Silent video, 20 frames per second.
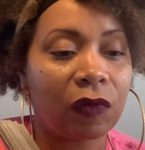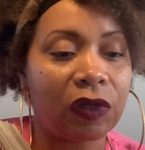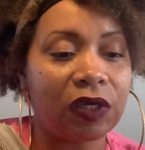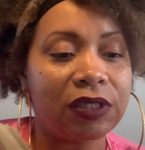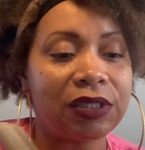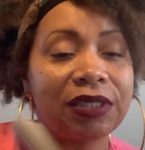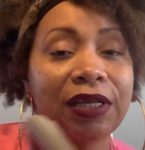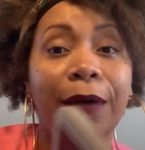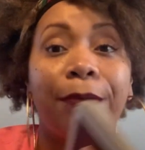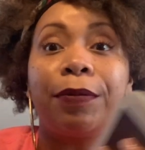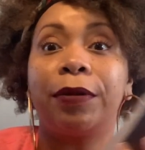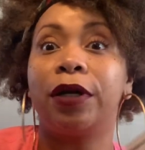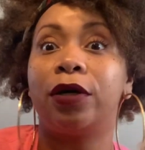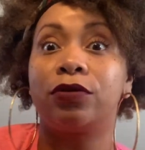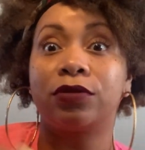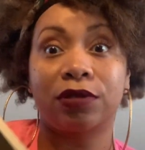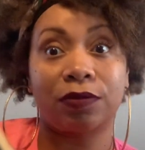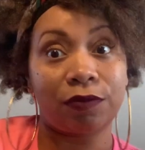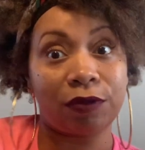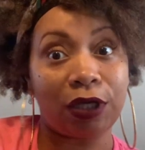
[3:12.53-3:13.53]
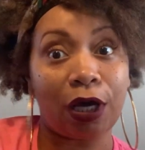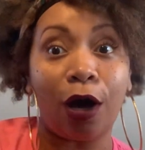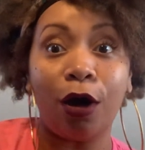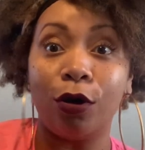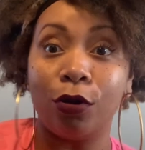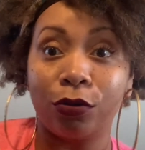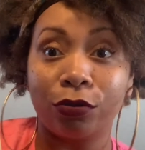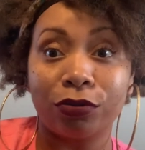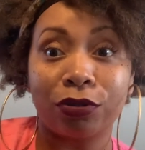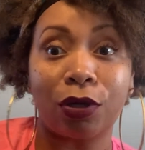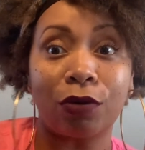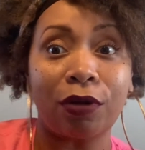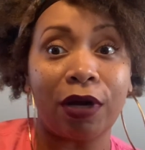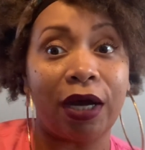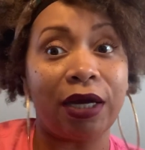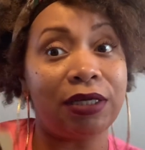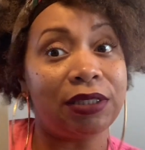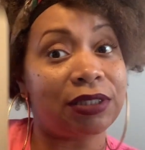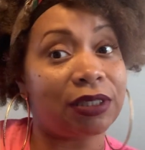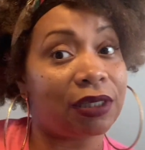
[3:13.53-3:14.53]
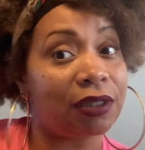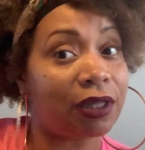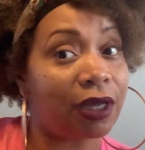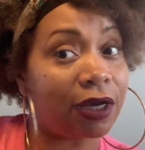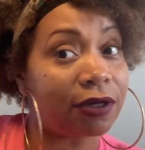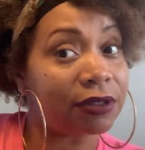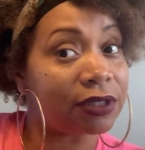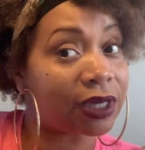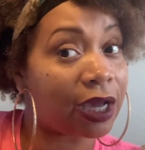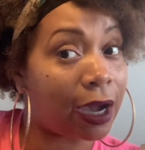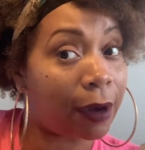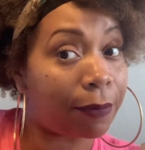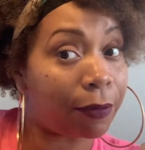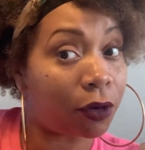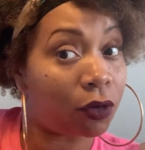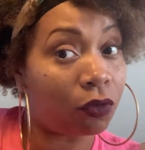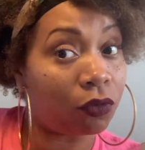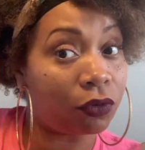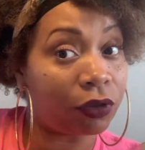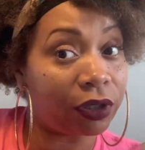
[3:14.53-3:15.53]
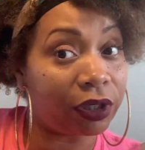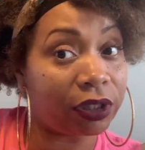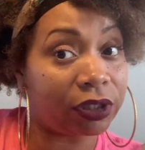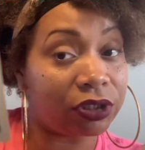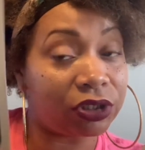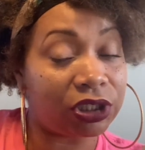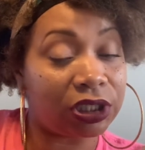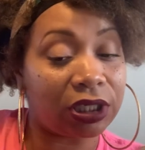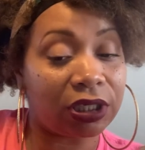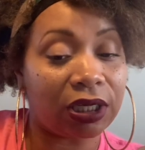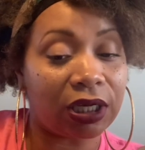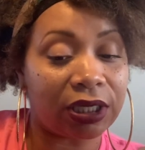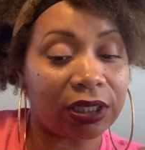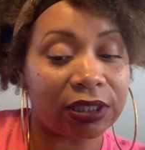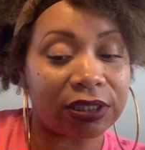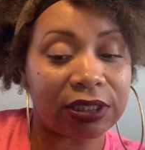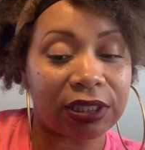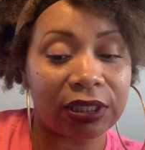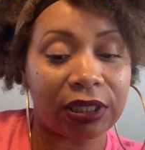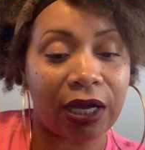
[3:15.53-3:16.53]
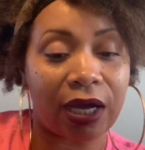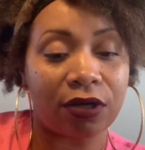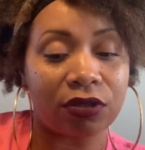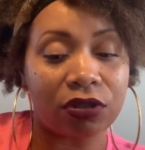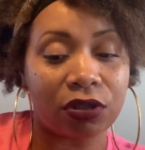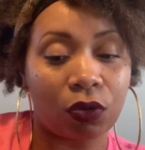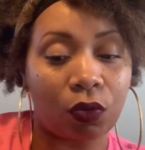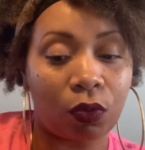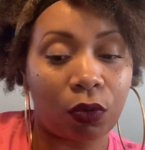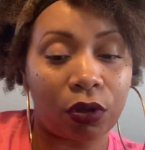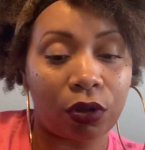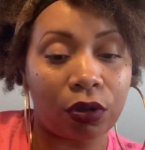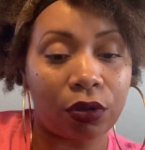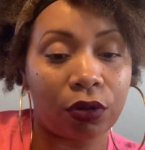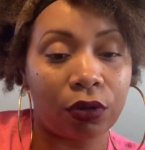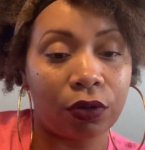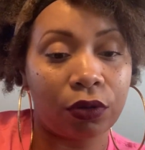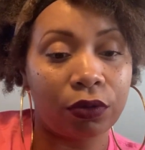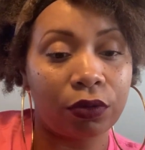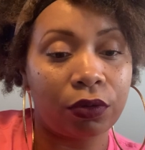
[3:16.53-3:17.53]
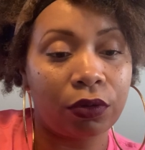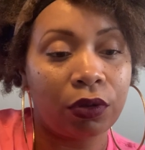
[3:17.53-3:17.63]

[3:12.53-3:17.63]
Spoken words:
stepping on some toes. Okay, 10th house, Capricorn energy again. 10th house, the world.